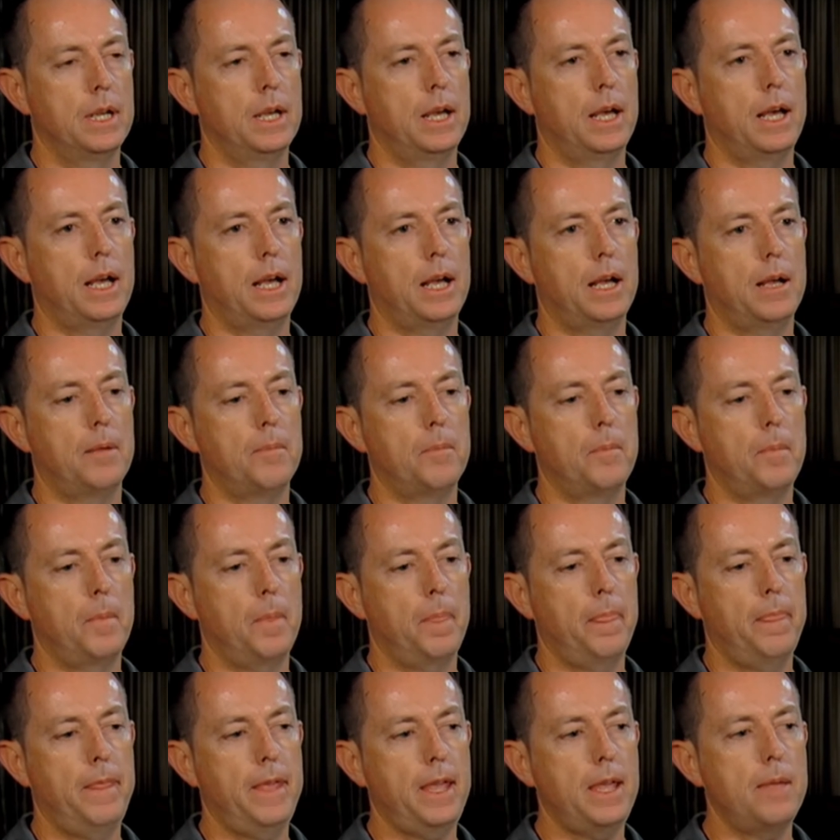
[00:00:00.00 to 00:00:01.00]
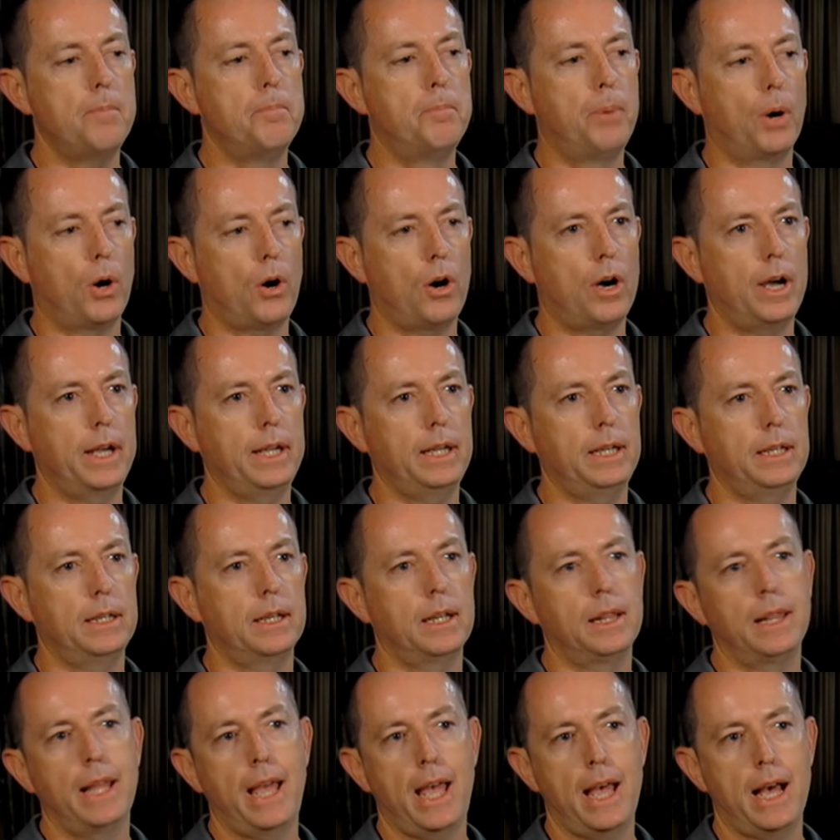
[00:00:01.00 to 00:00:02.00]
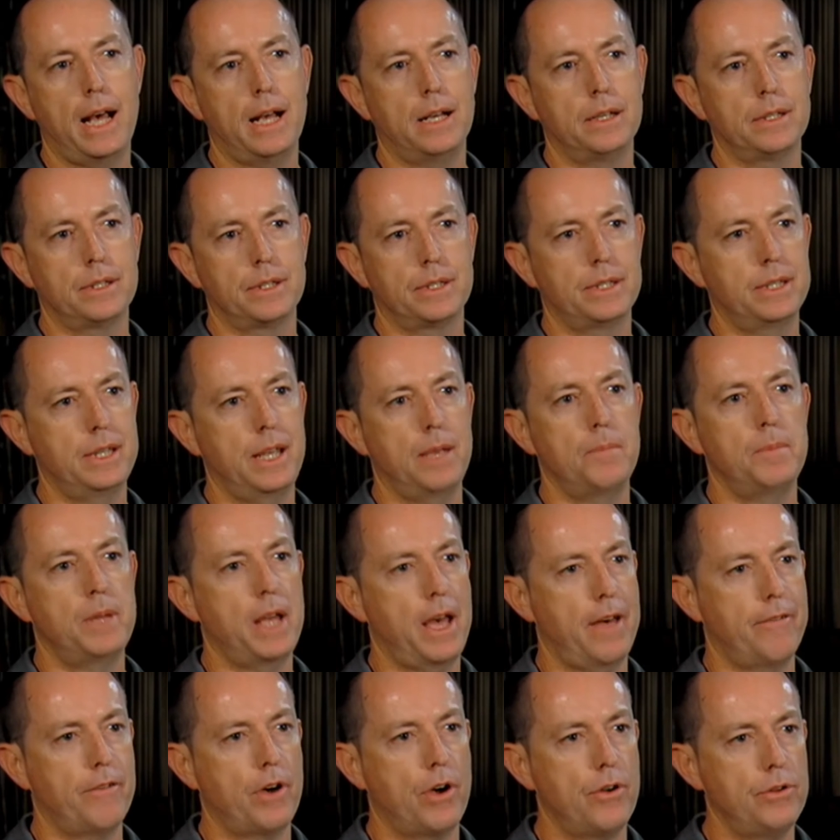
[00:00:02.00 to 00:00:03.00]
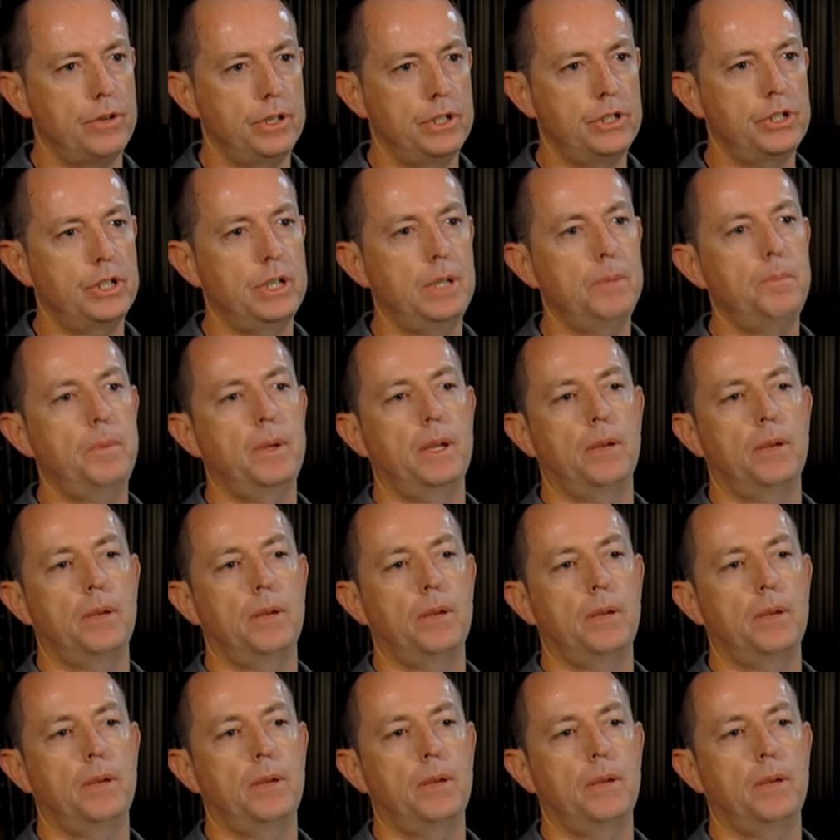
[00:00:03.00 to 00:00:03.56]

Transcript: Their buy-in allows them to have ownership,